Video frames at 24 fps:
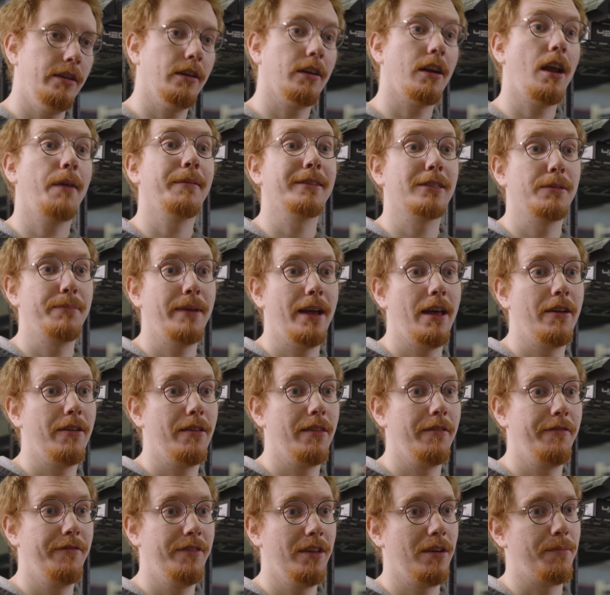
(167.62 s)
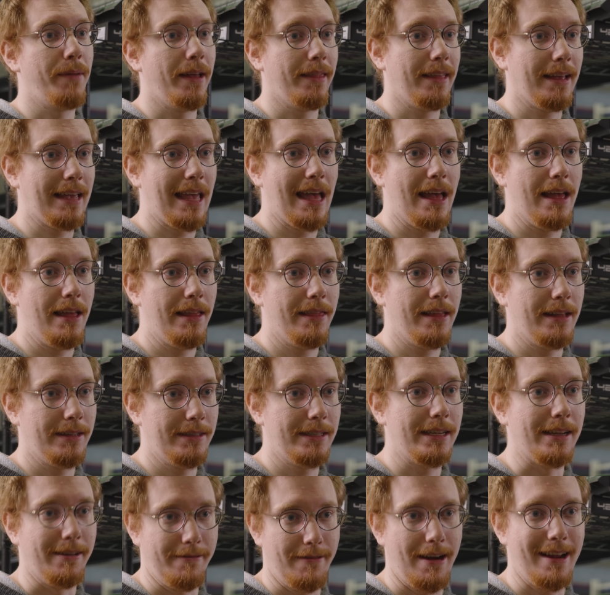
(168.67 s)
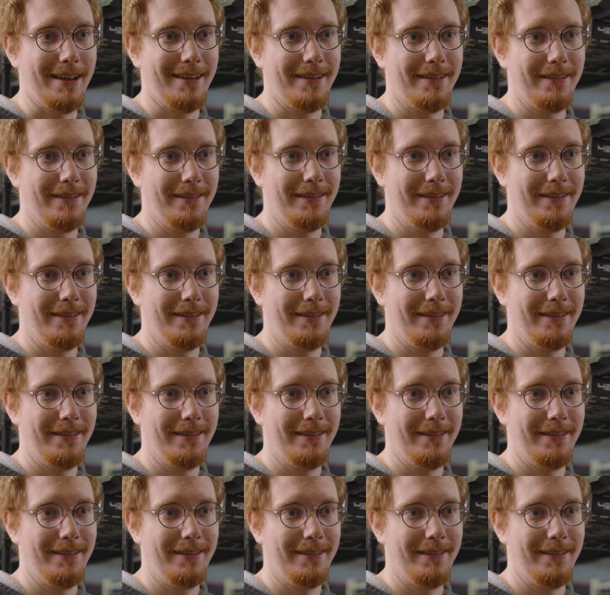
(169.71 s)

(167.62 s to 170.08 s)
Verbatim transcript: The ergonomics are bad, the feet are bad. They can't, that's it, right?